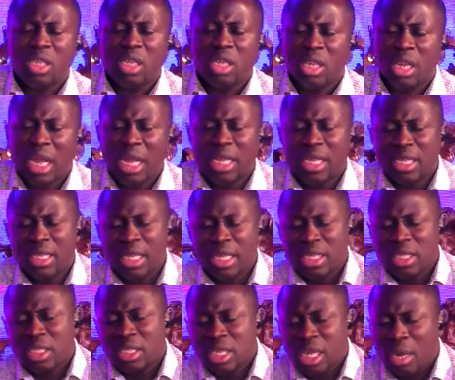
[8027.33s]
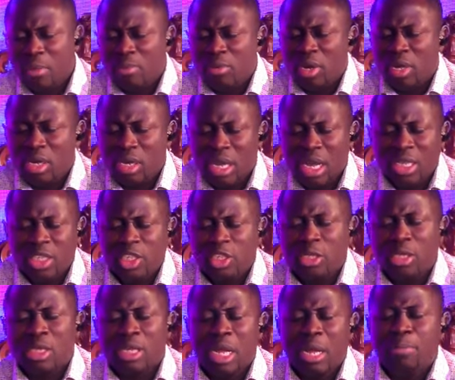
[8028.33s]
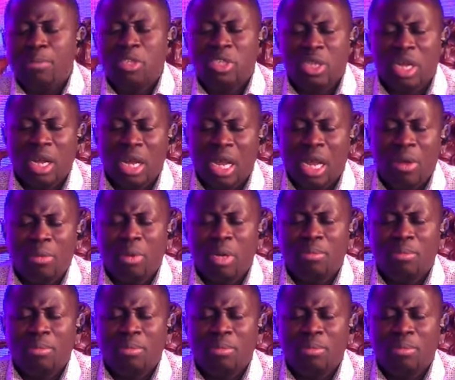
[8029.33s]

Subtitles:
Like this. Camera, capture how